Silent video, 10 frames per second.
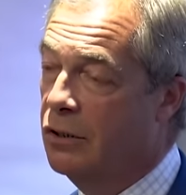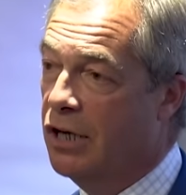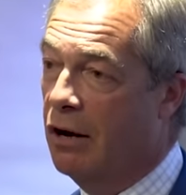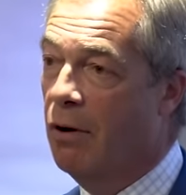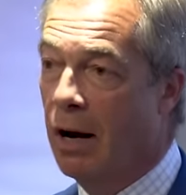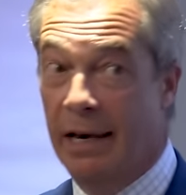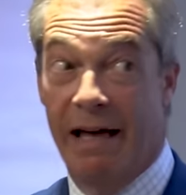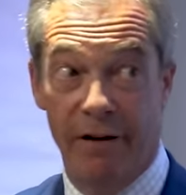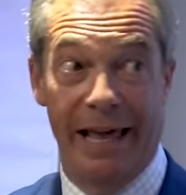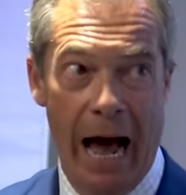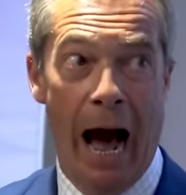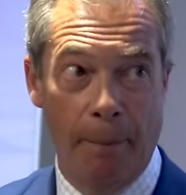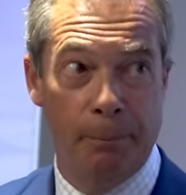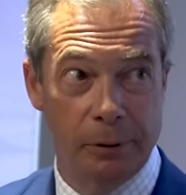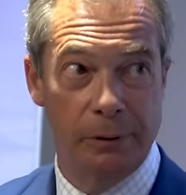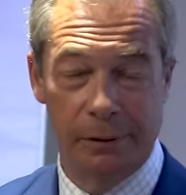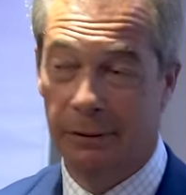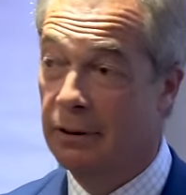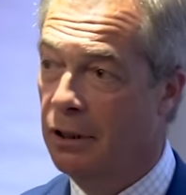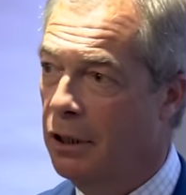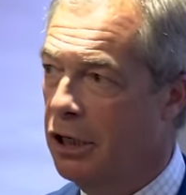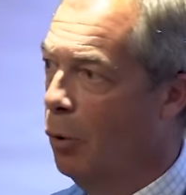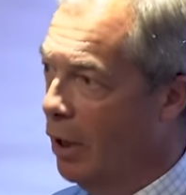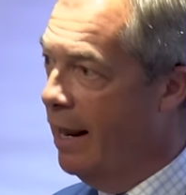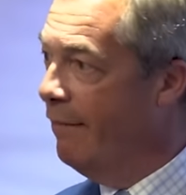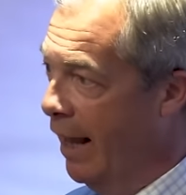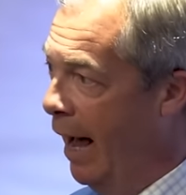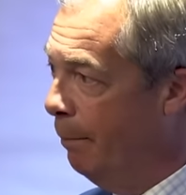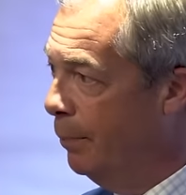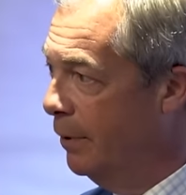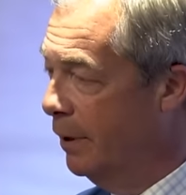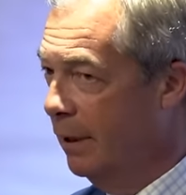So, levelling up, you want to level up?